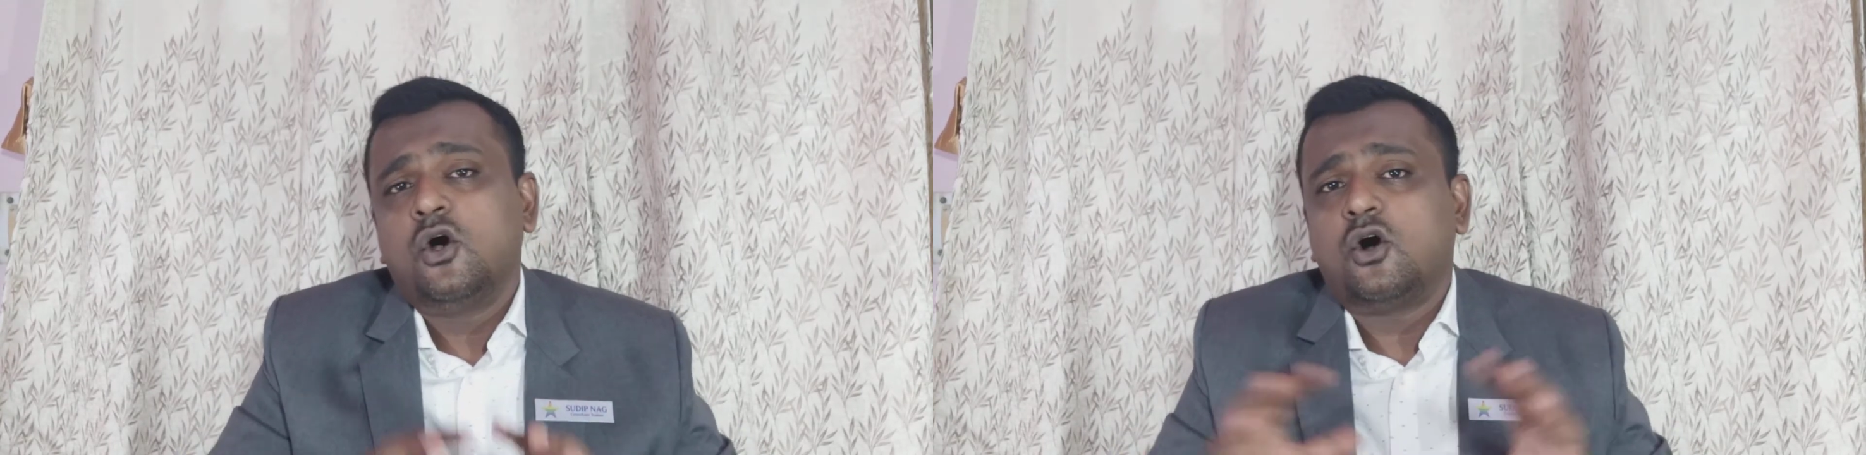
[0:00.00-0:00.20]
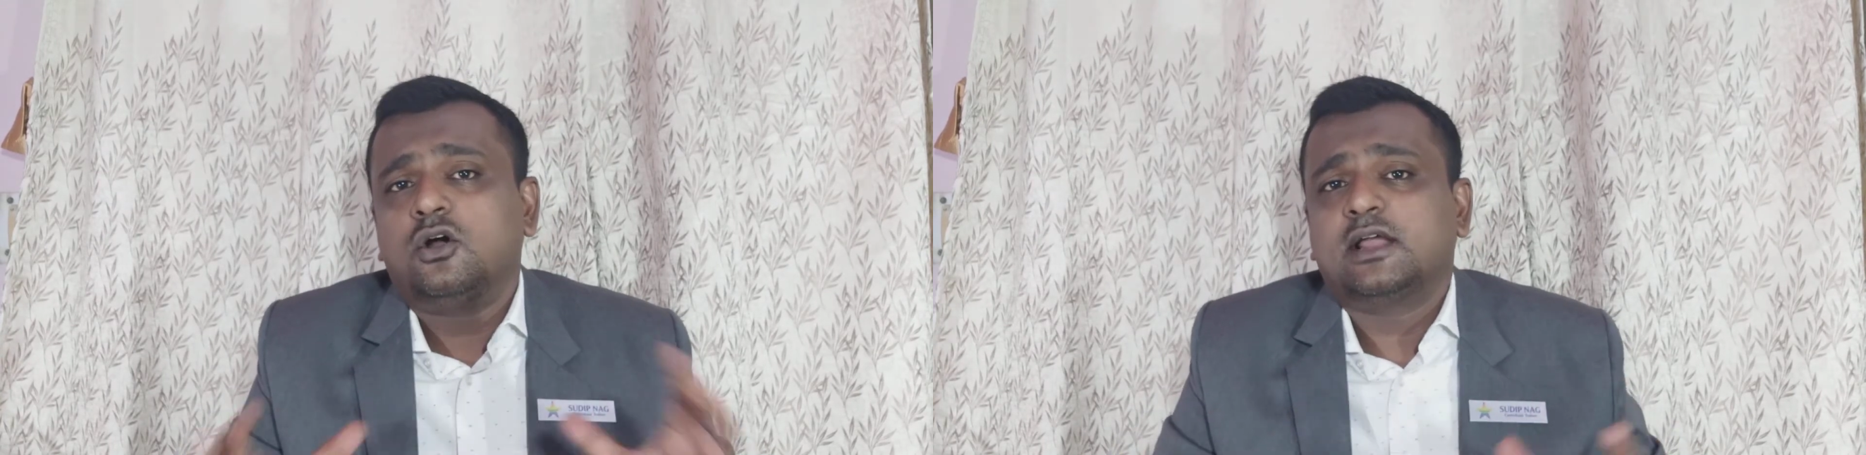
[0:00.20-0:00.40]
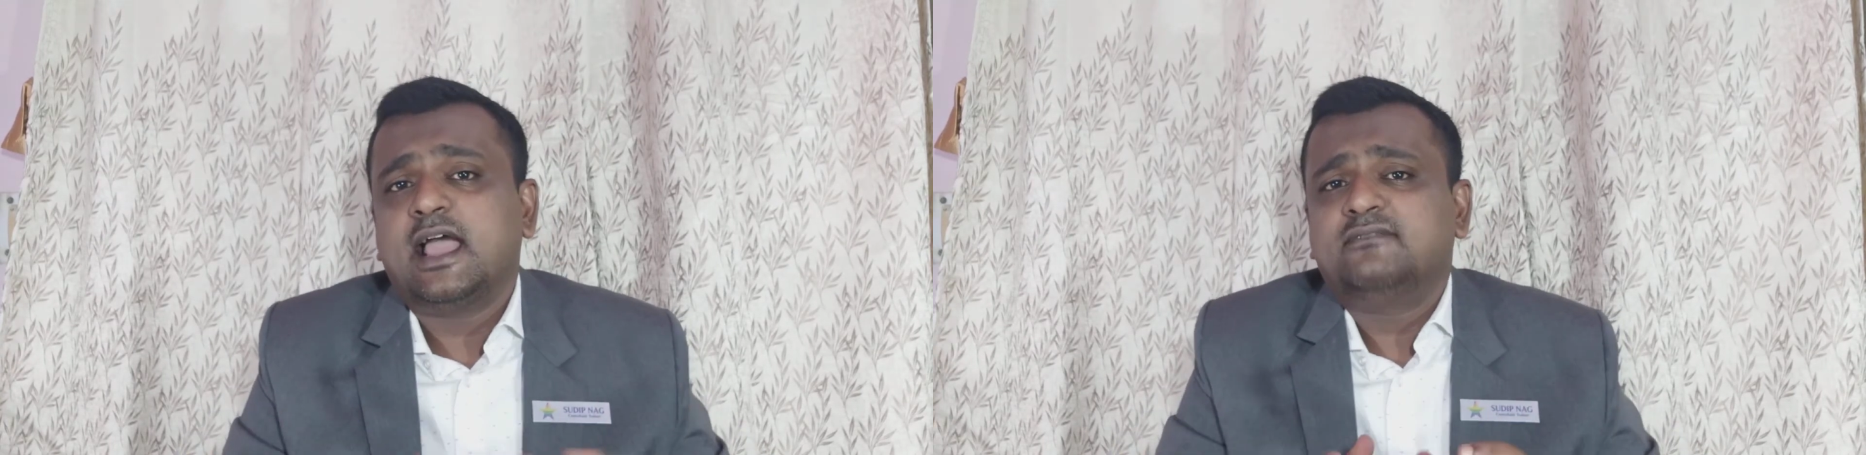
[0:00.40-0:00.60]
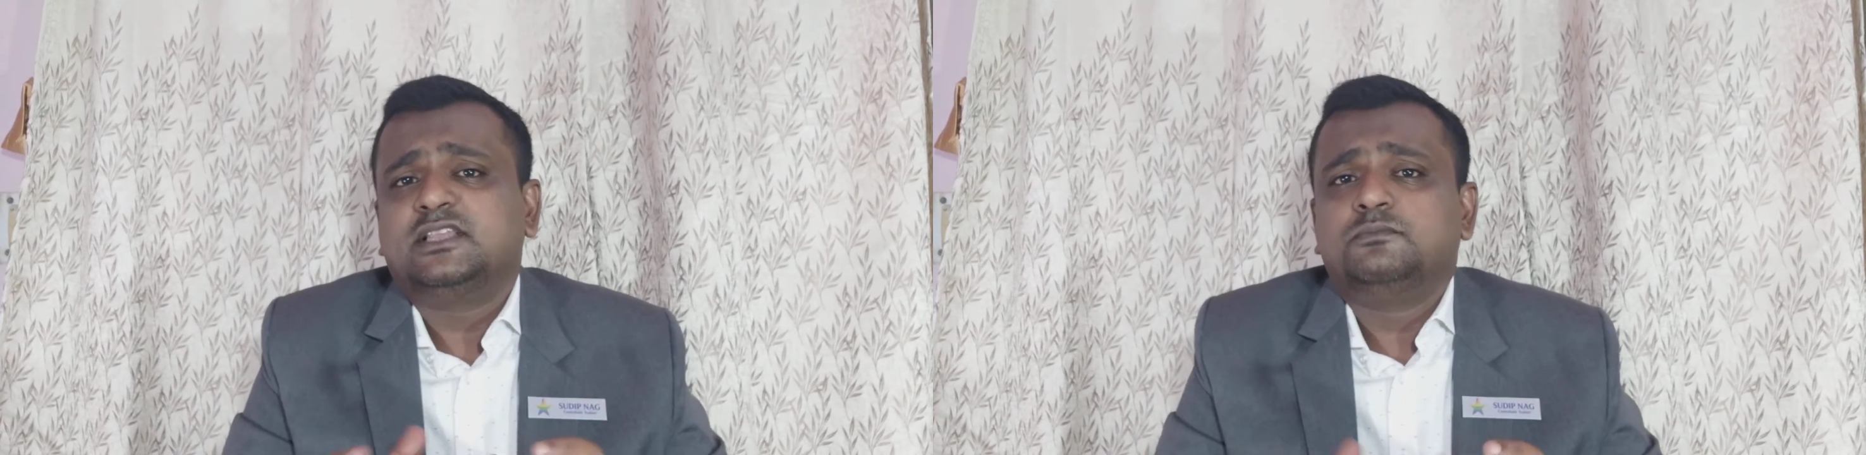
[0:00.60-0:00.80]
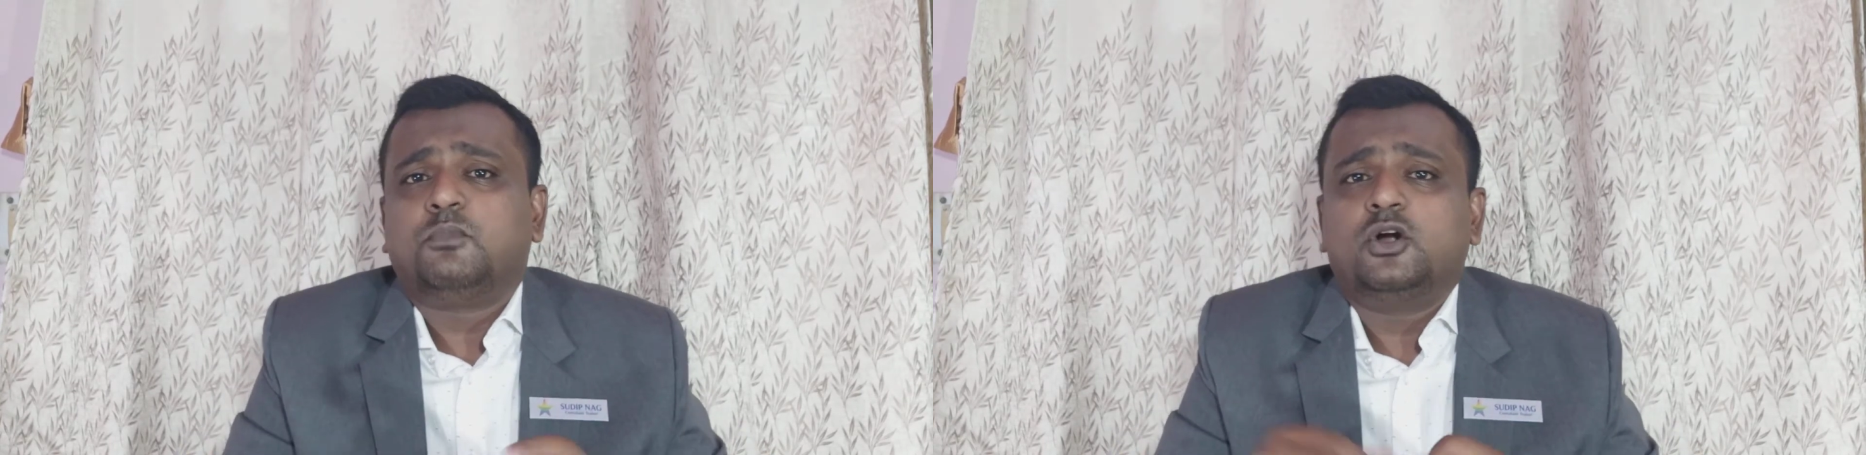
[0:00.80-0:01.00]
or have
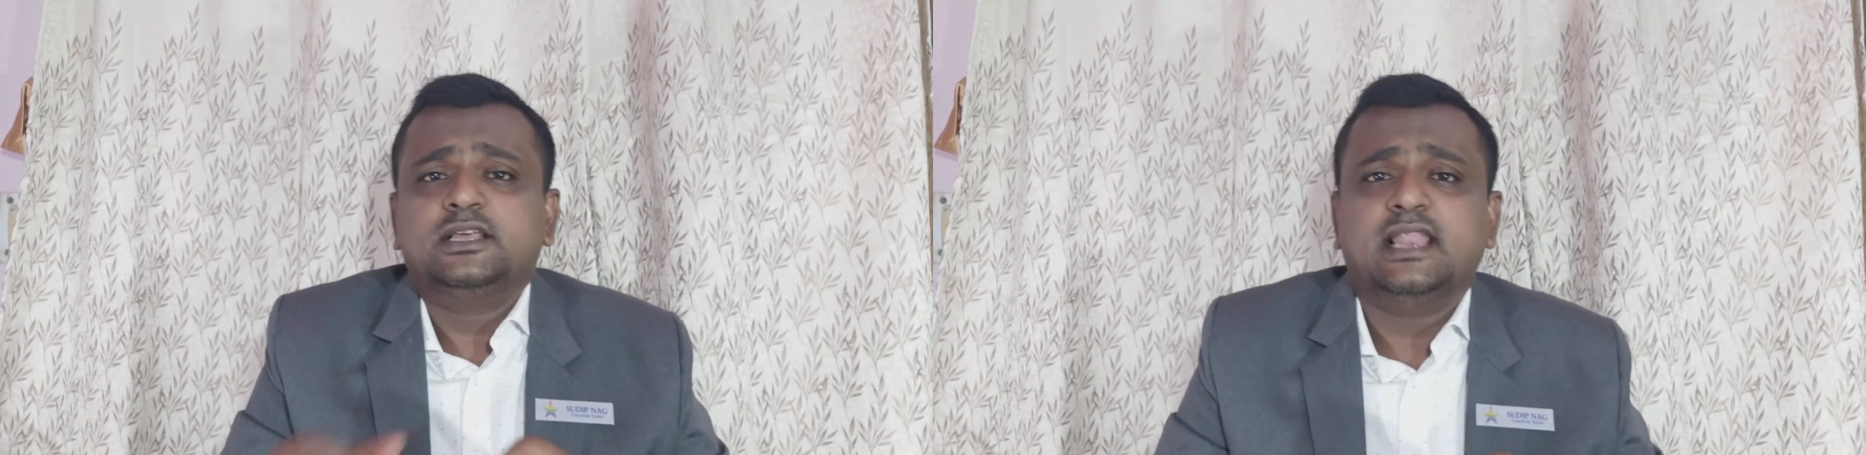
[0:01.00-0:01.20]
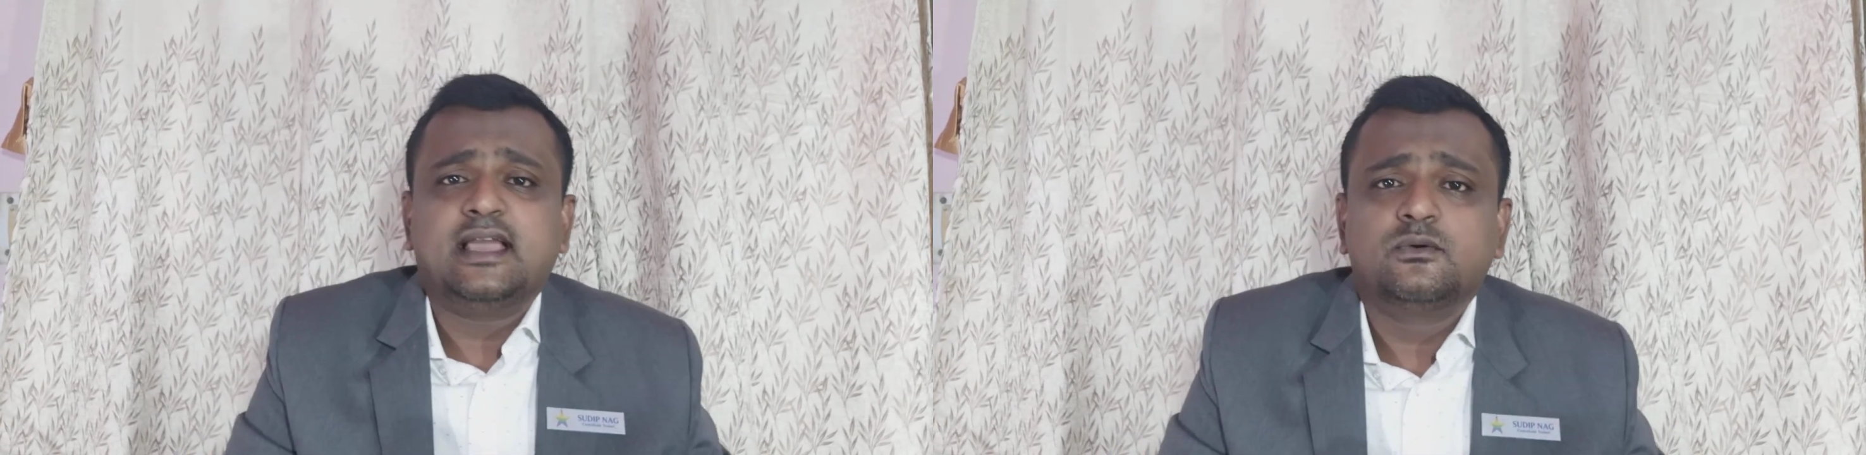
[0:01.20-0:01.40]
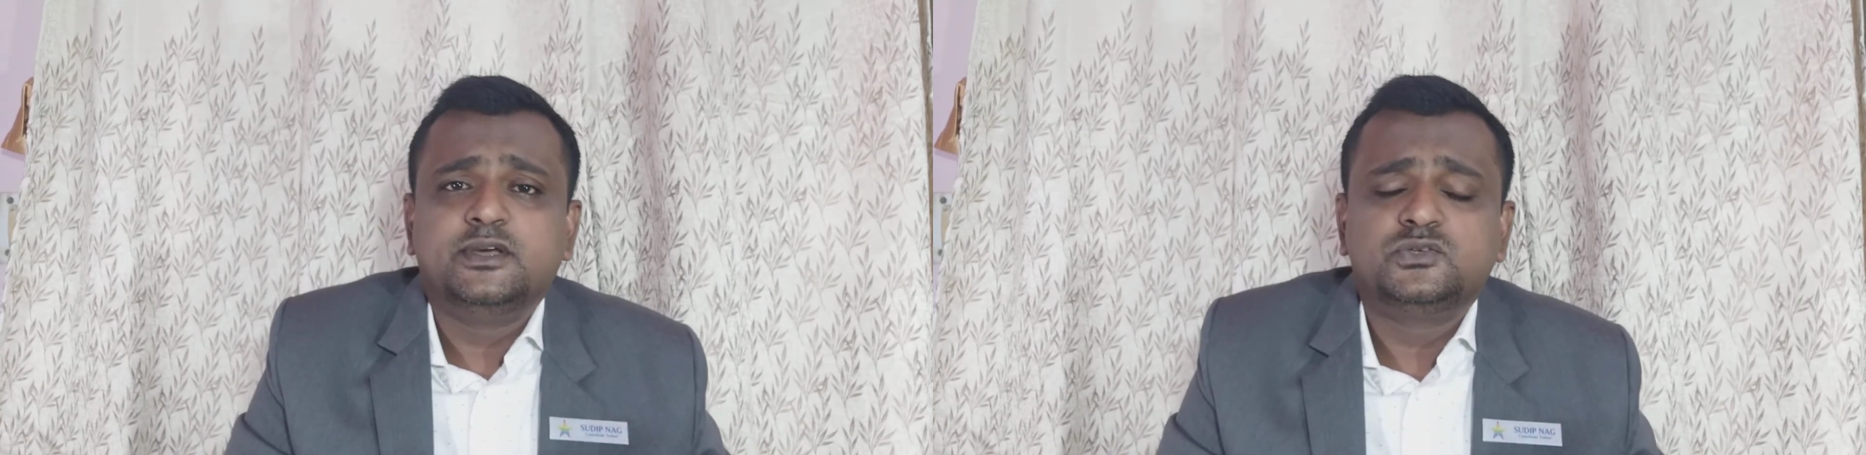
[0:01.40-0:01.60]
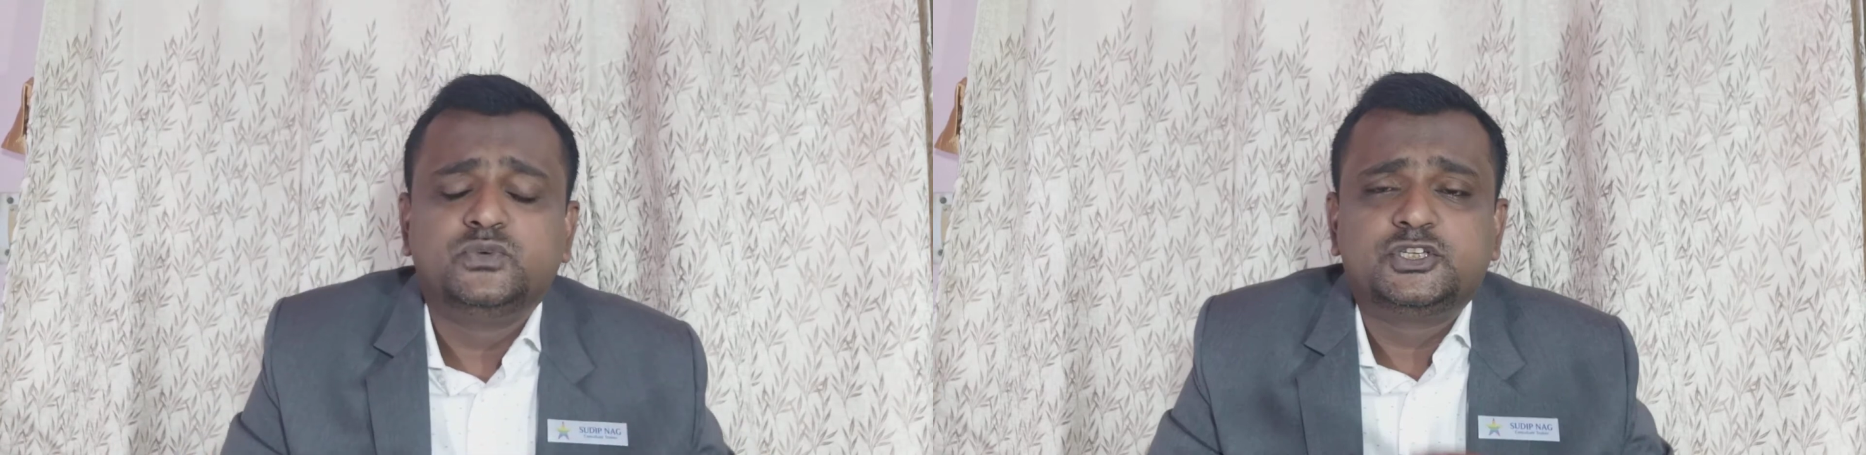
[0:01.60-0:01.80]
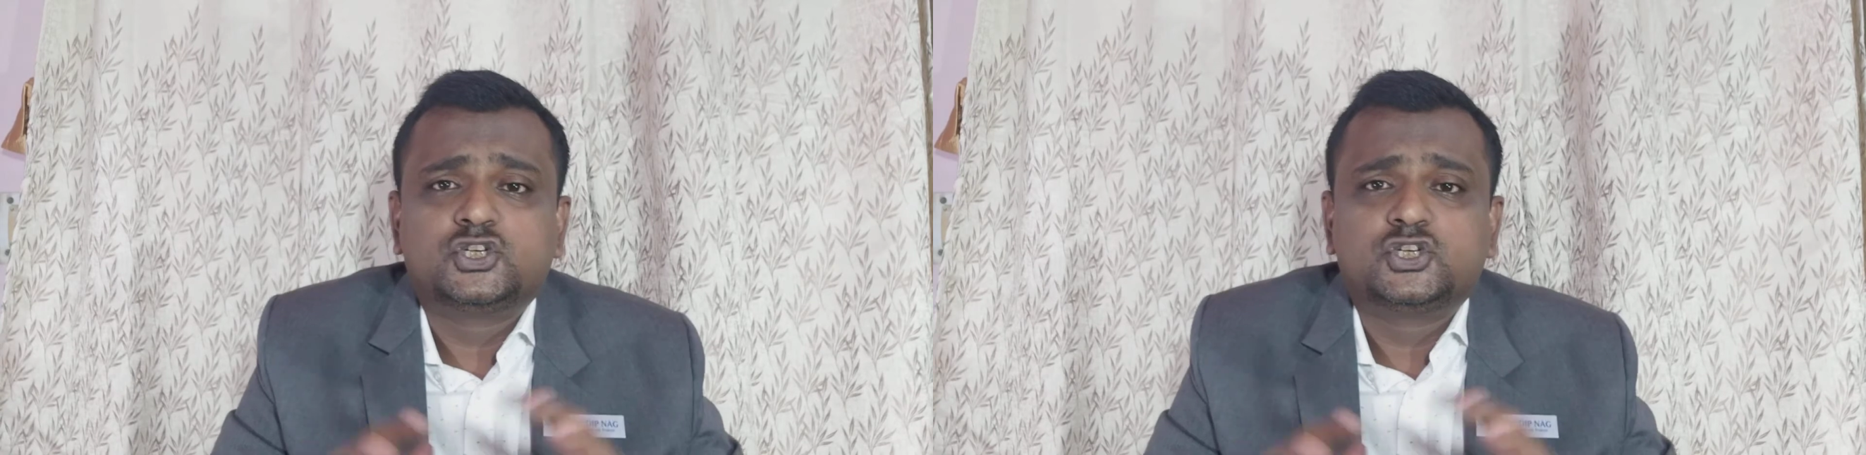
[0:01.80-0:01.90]
that body language which